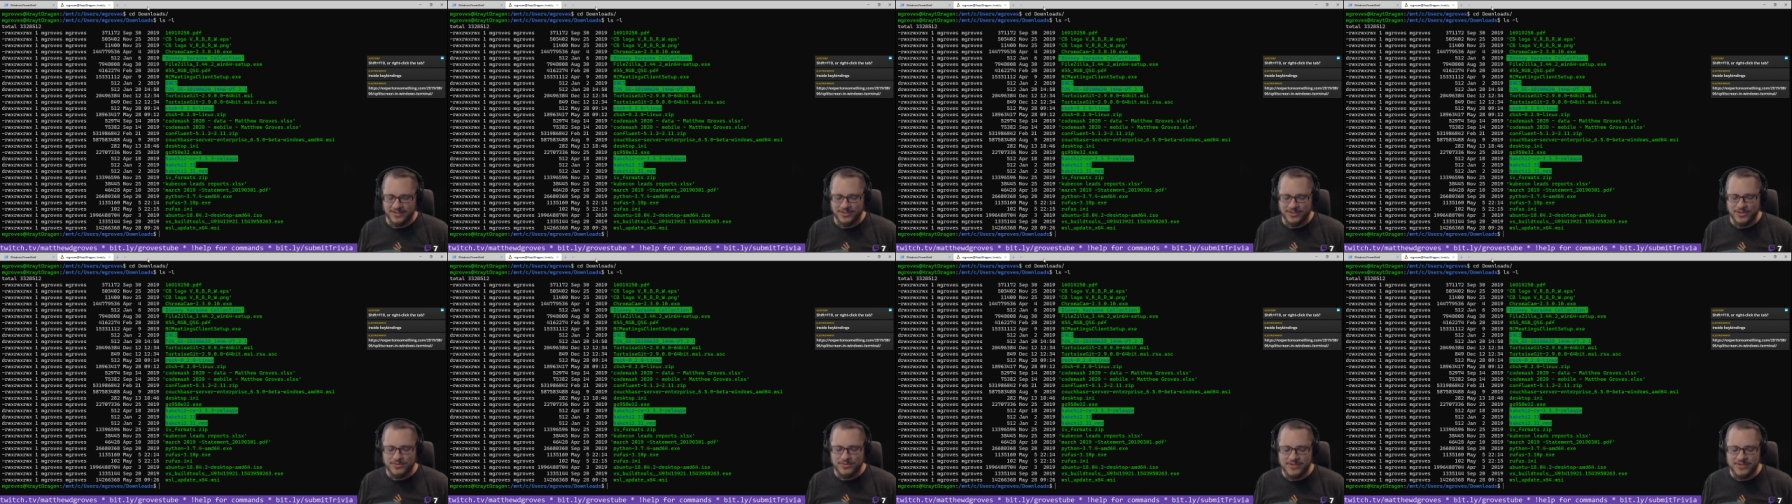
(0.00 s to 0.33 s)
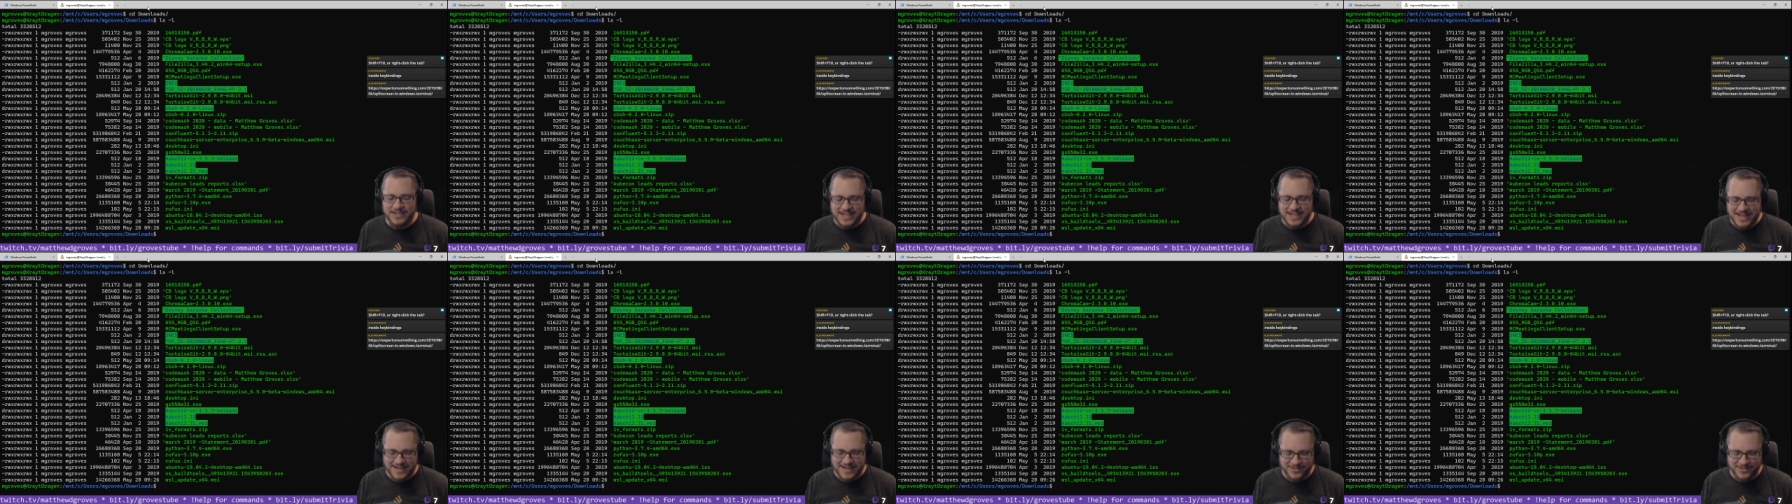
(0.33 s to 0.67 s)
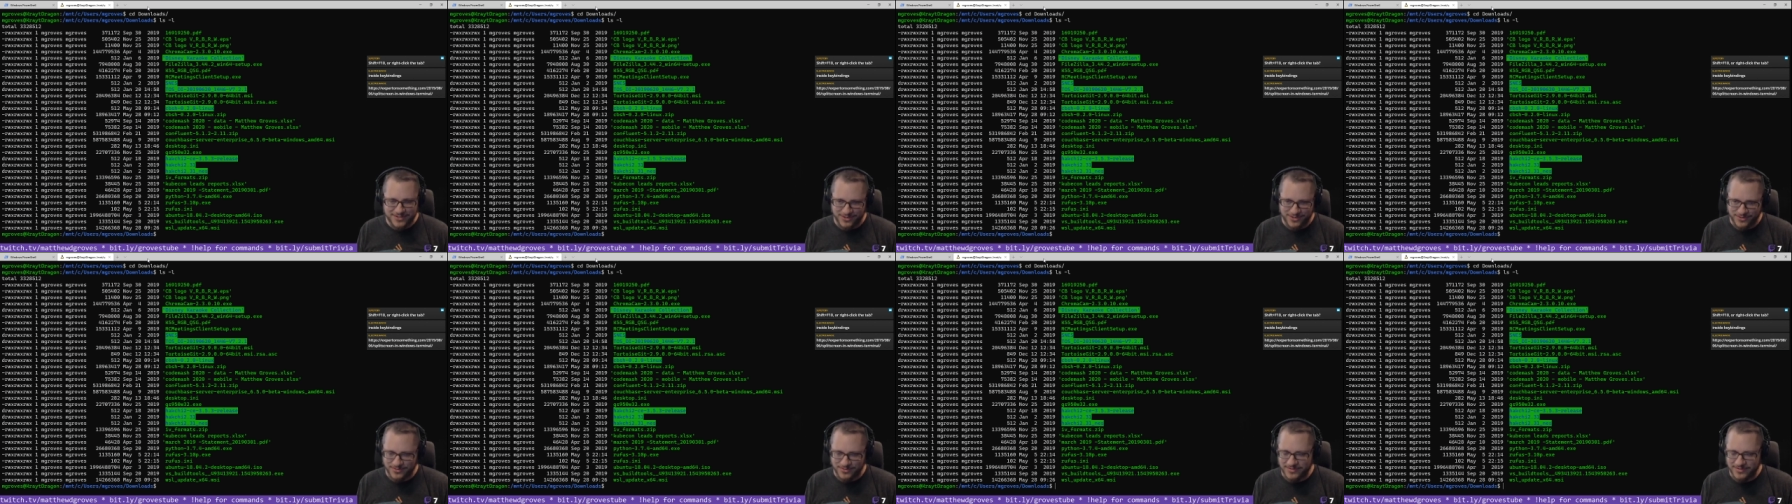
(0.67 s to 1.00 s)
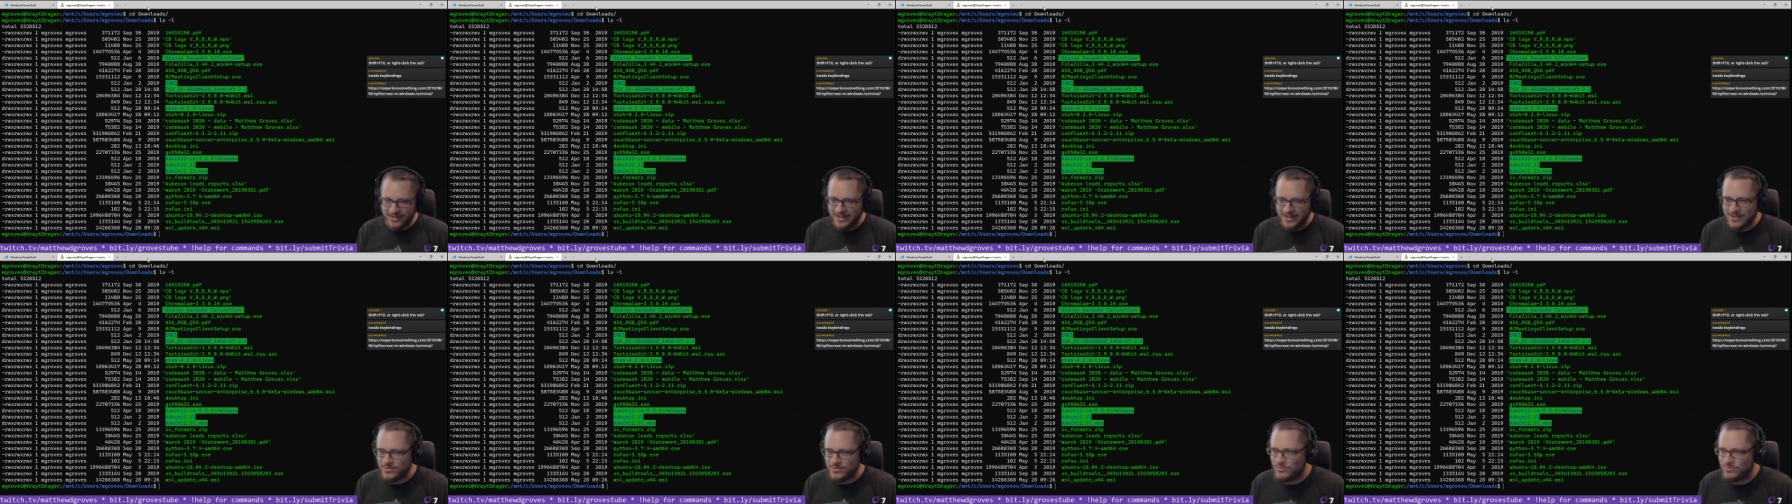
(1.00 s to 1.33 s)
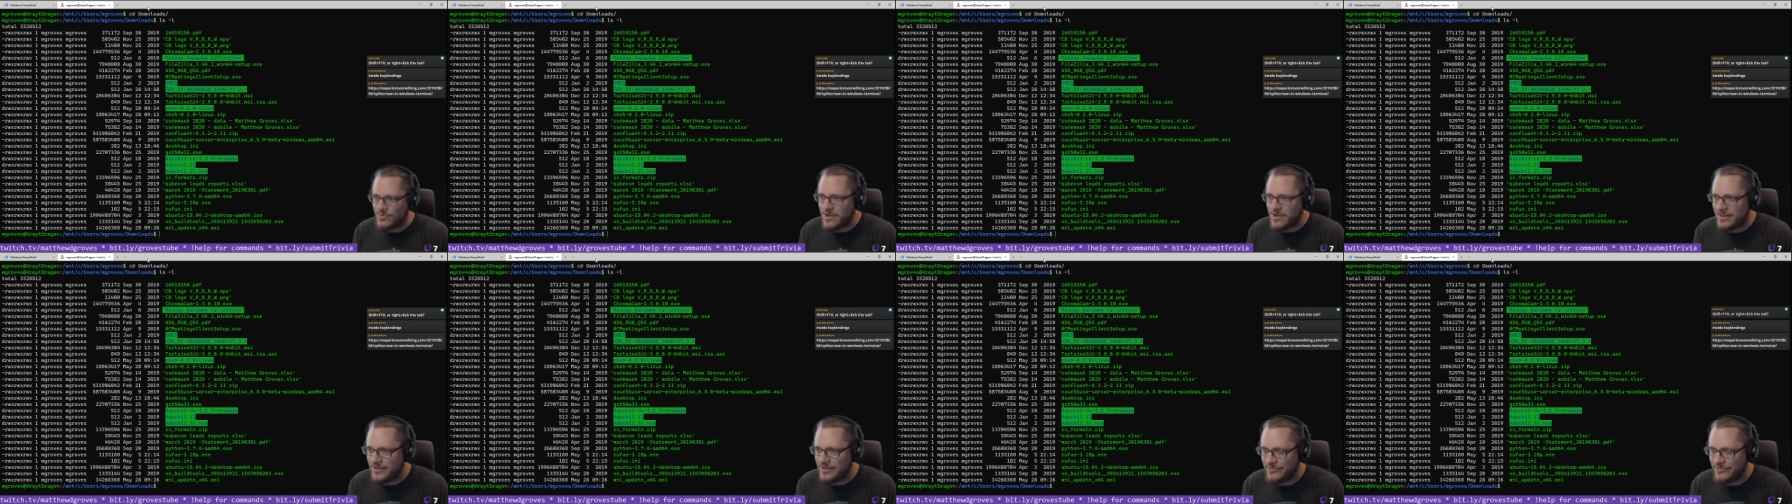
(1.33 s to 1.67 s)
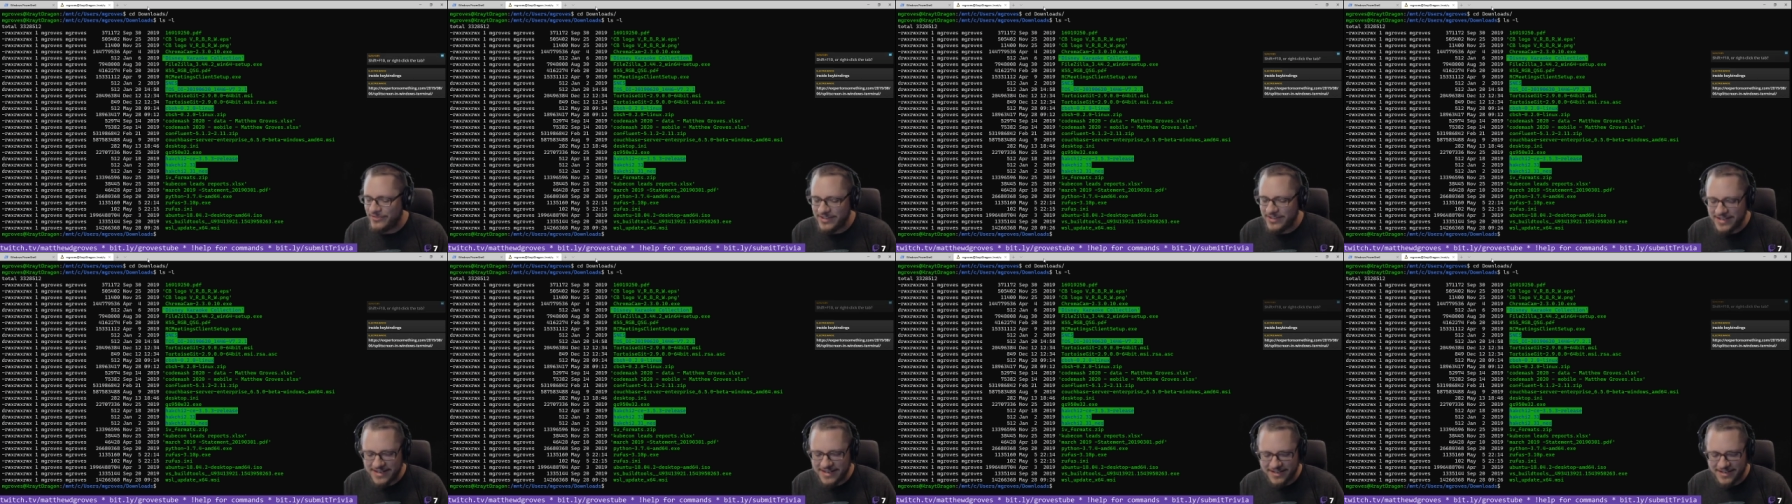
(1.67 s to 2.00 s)
You need to. It is one of
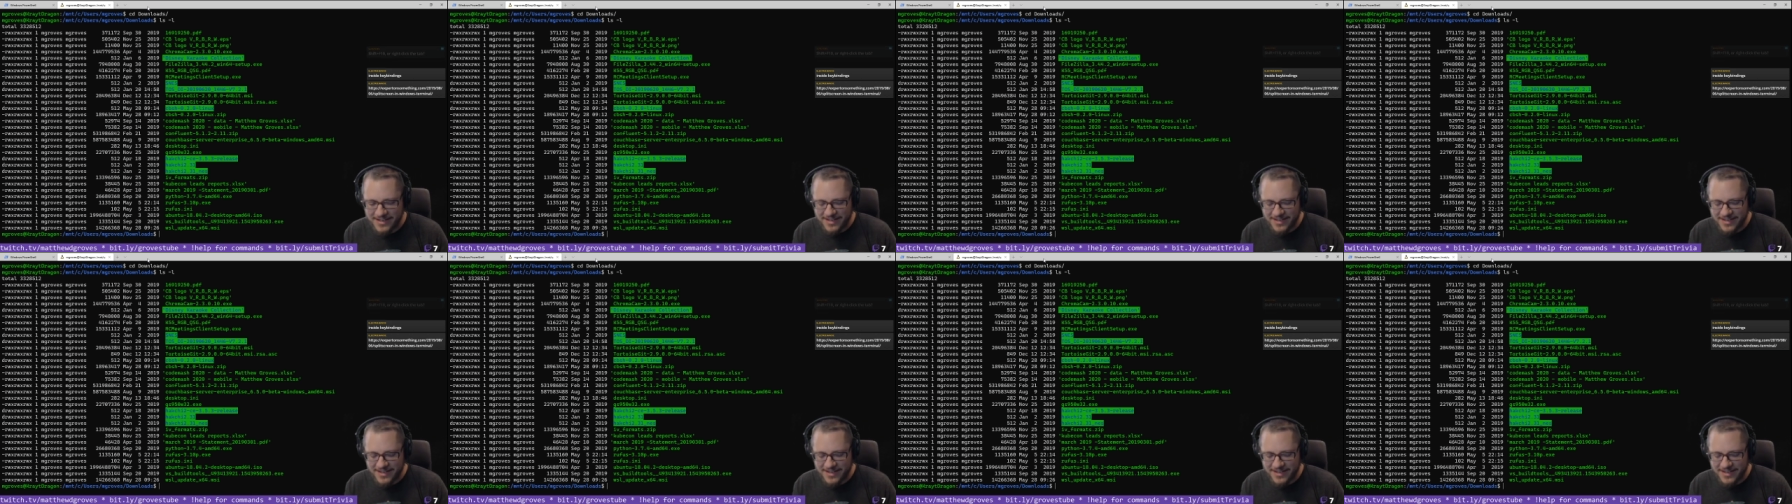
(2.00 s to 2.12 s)
the